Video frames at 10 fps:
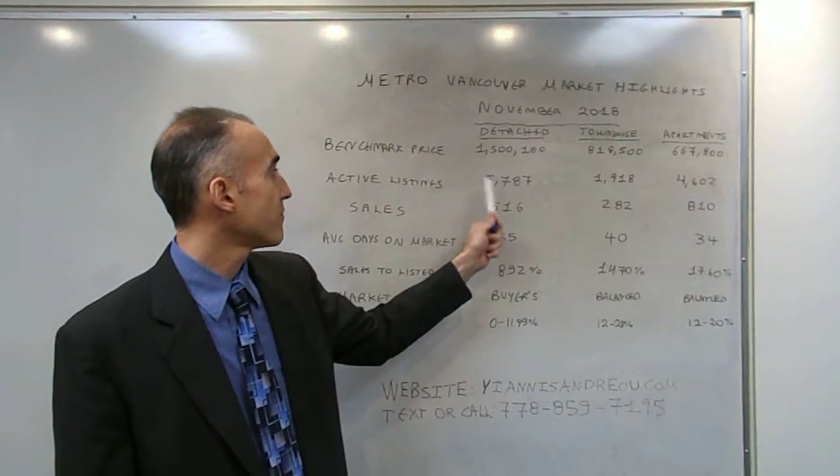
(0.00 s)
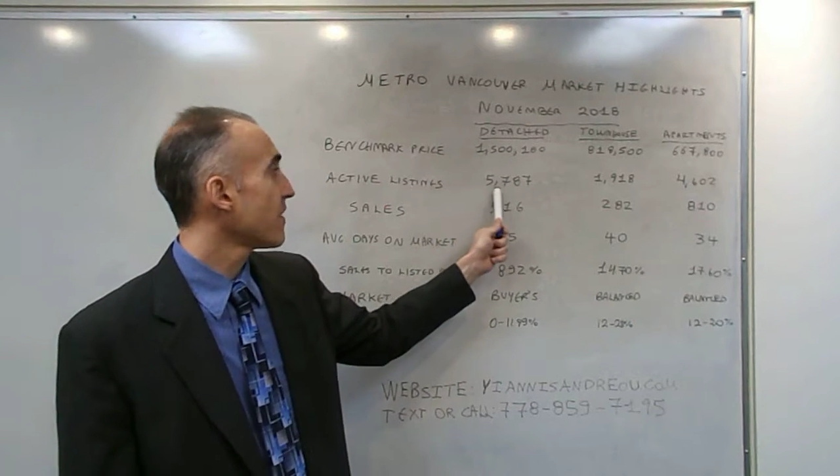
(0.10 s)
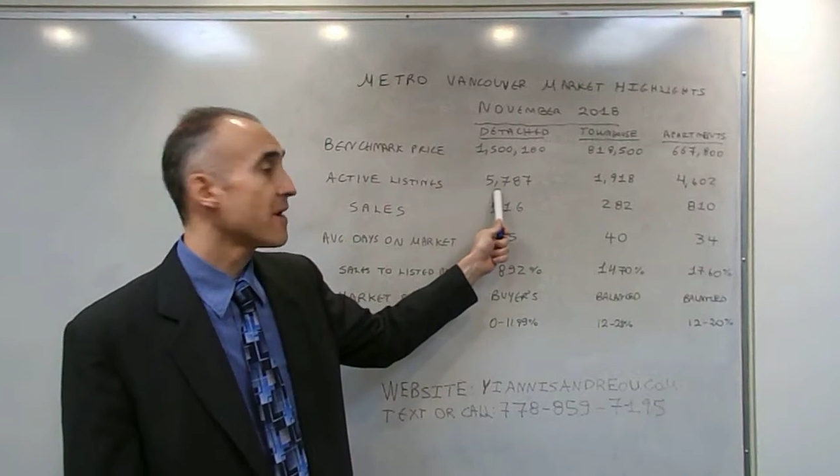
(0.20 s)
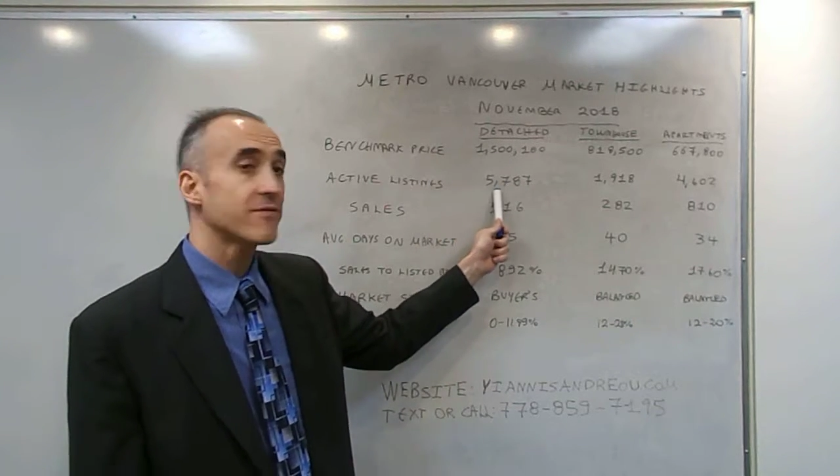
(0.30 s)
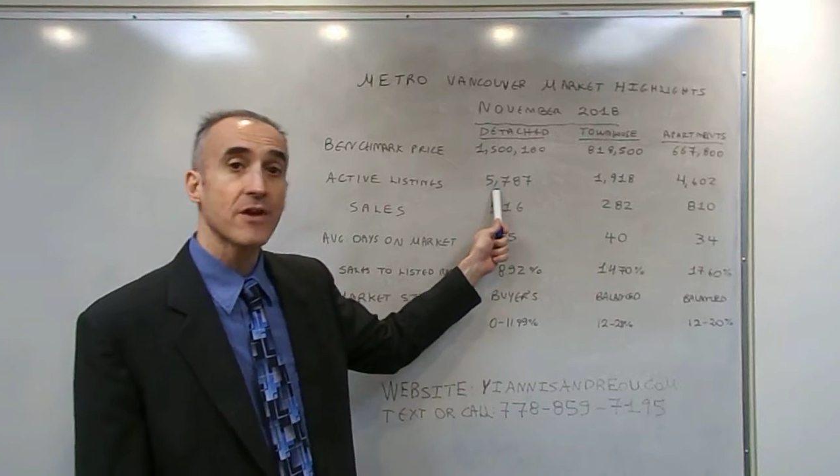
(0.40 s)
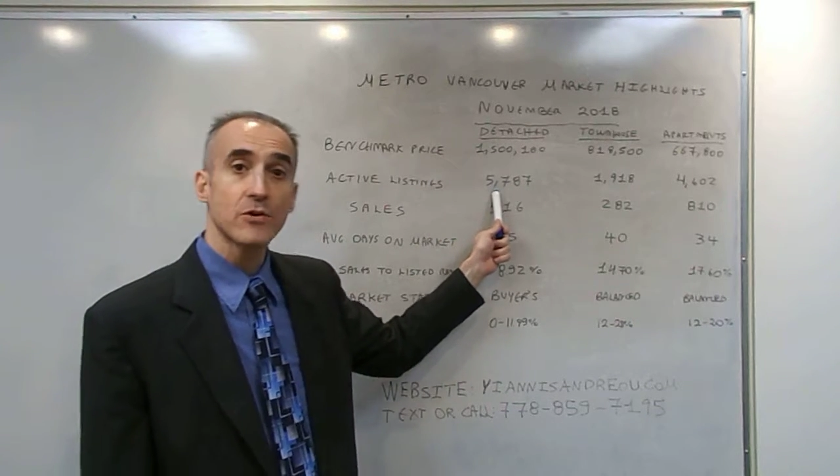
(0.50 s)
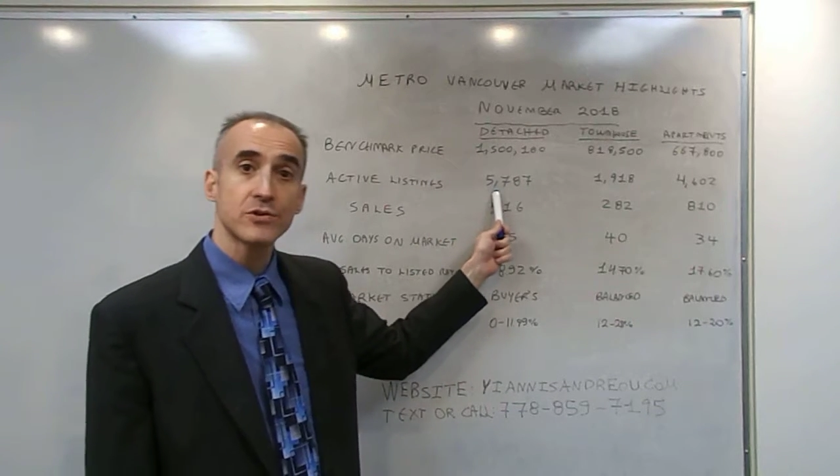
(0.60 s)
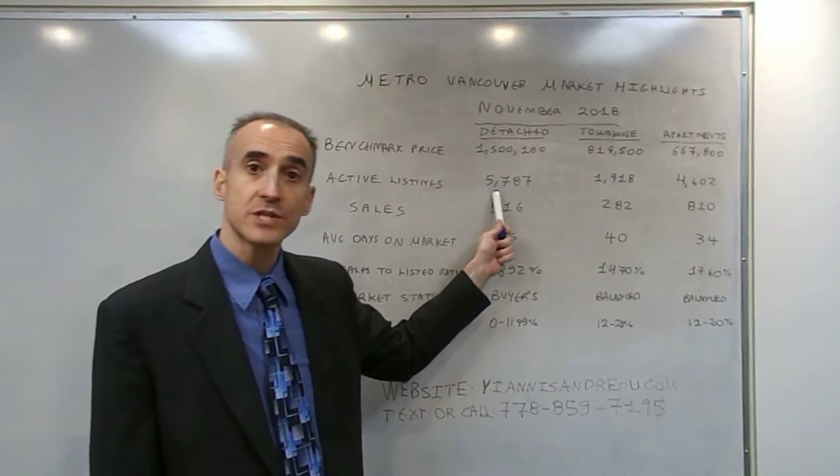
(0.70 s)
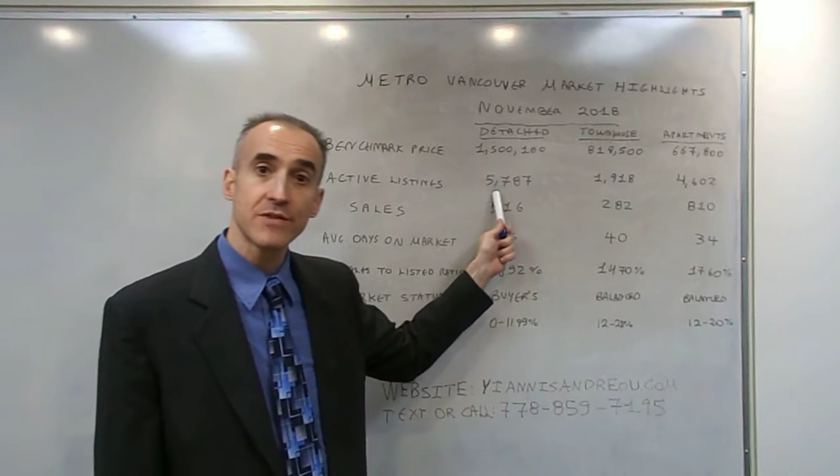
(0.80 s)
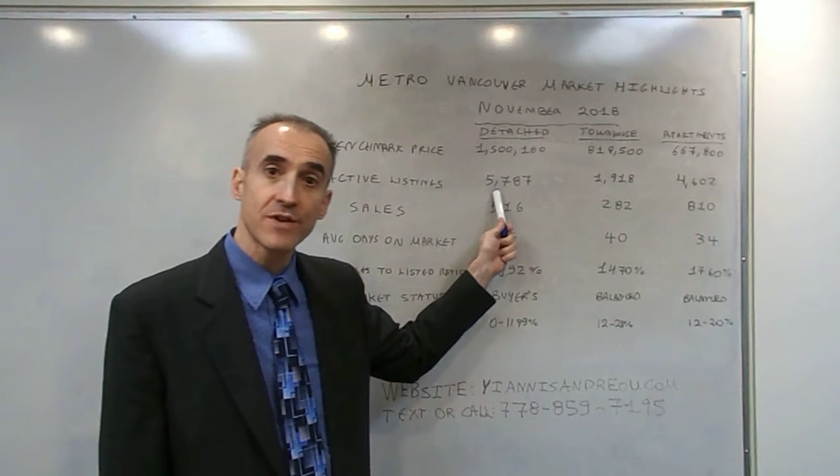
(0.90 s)

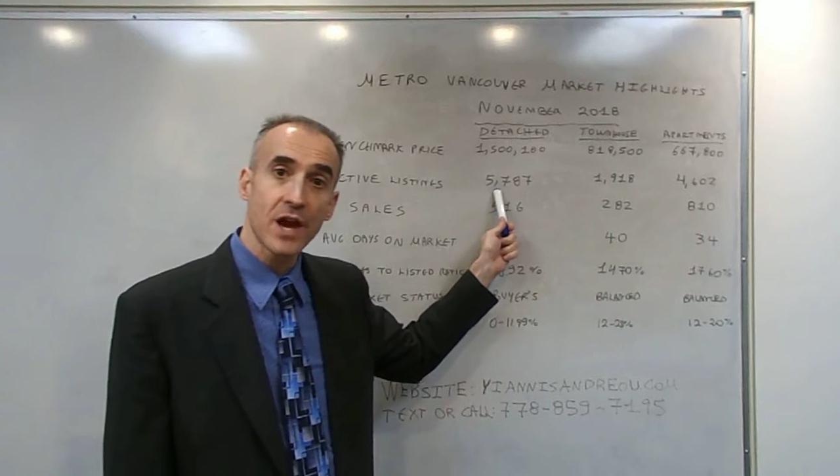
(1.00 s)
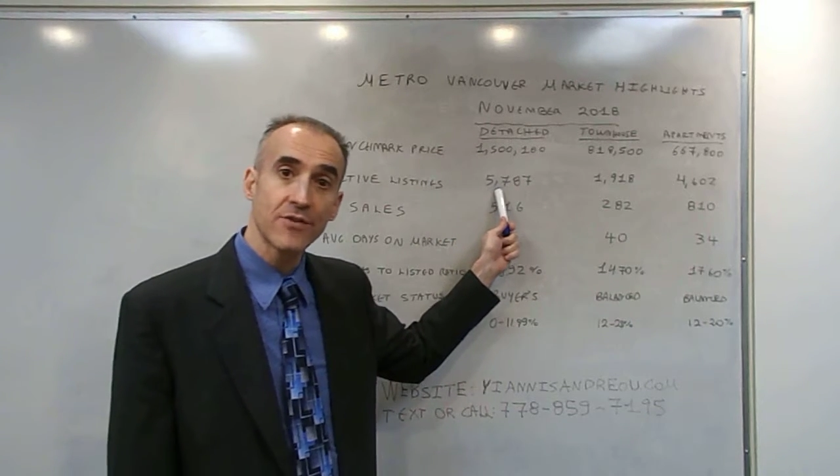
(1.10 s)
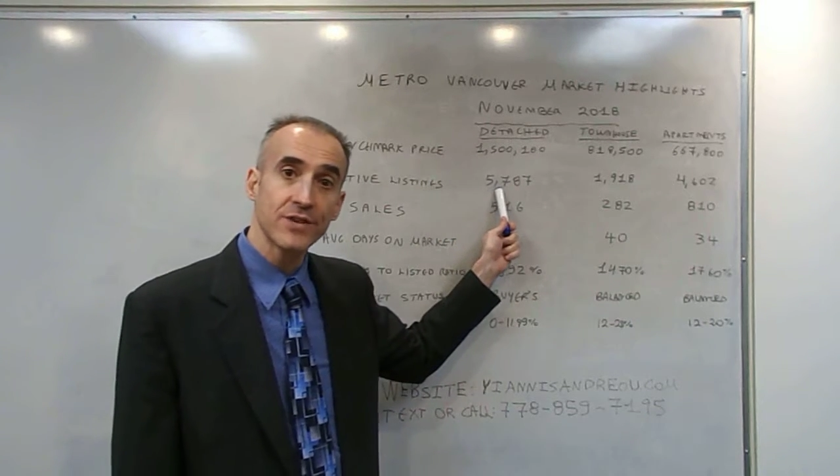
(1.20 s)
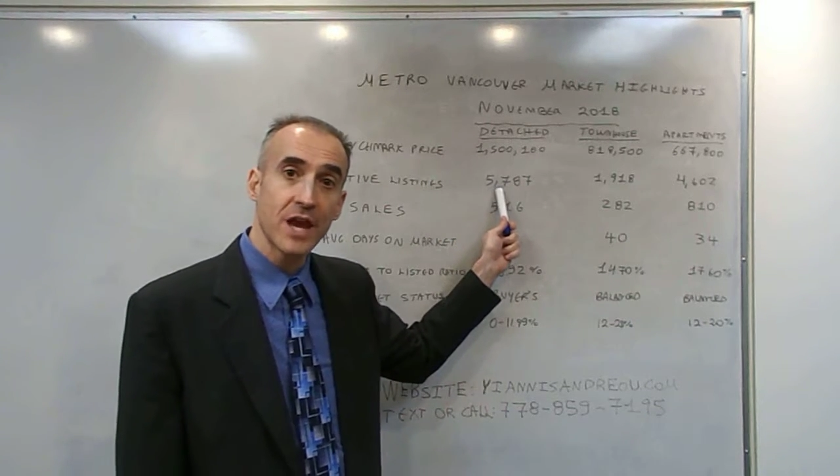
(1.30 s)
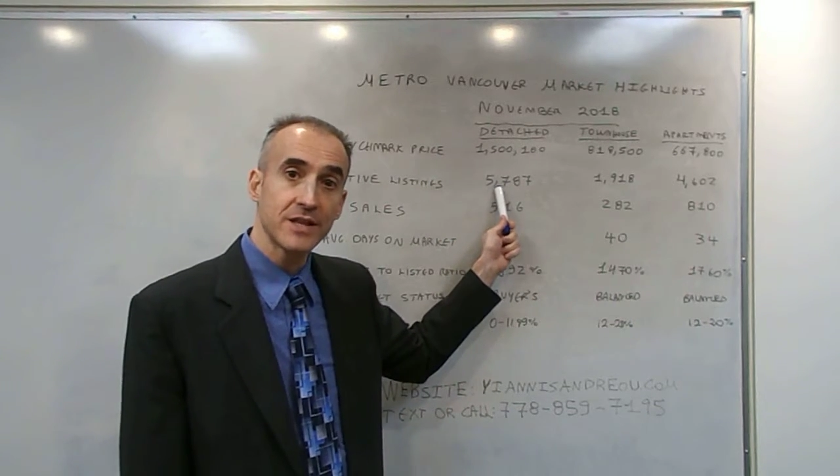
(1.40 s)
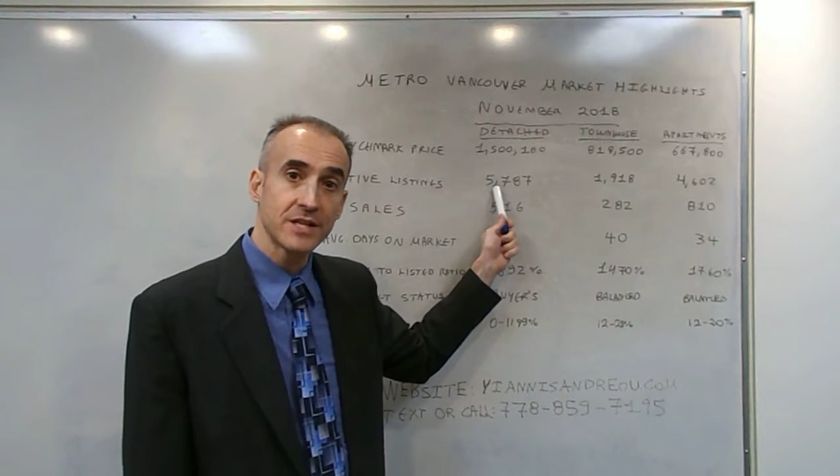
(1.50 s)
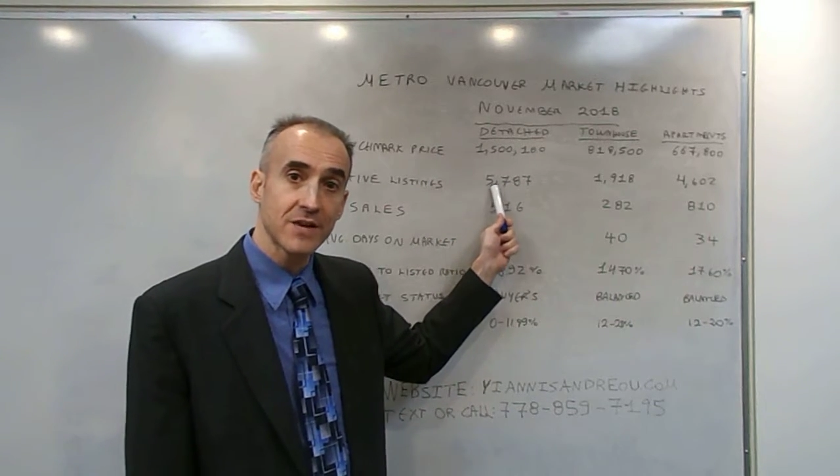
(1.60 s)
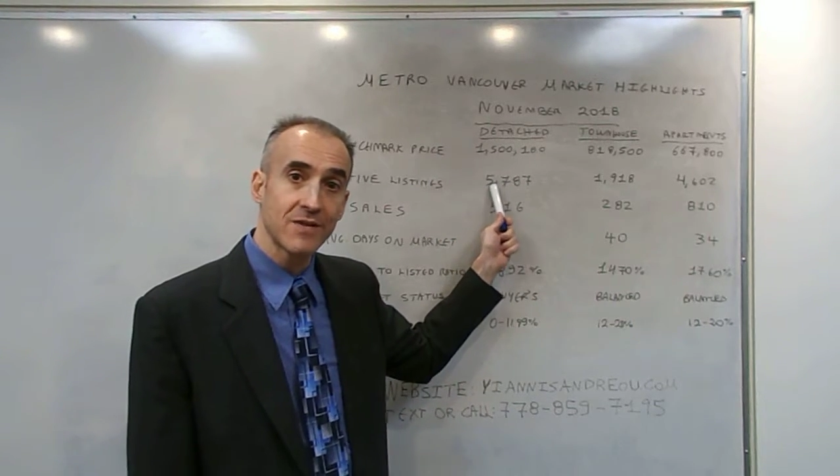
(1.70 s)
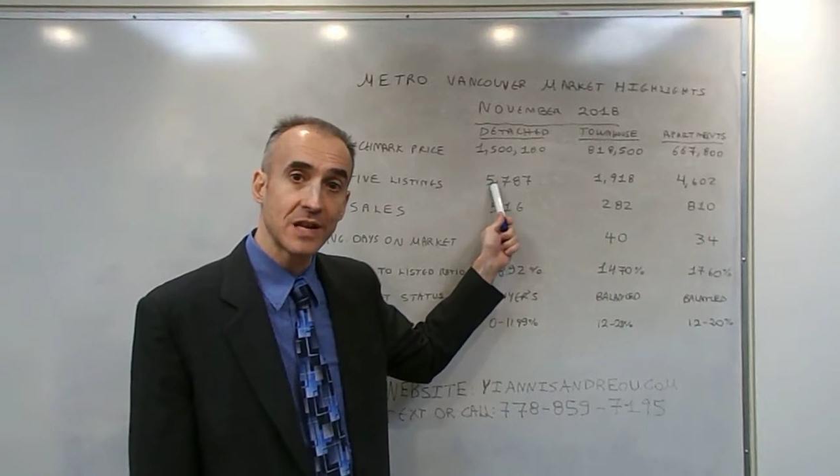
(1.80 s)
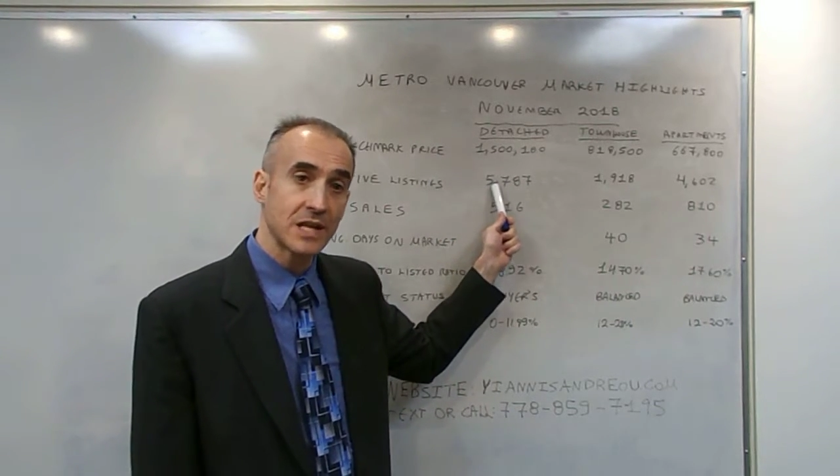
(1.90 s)

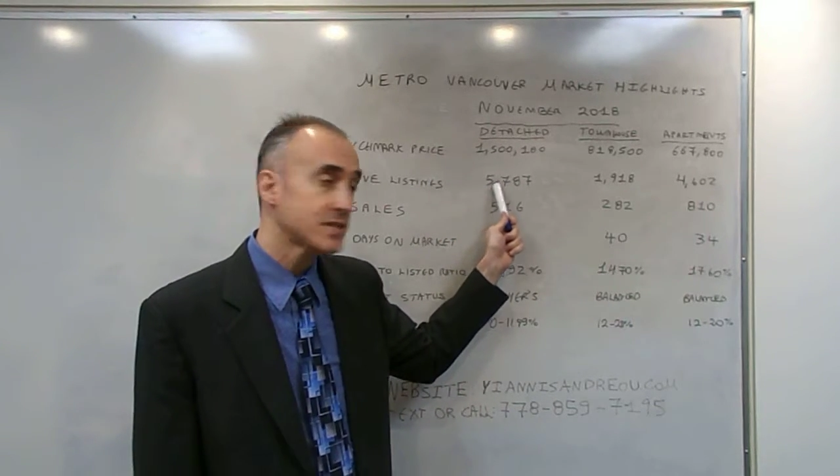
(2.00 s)
5,787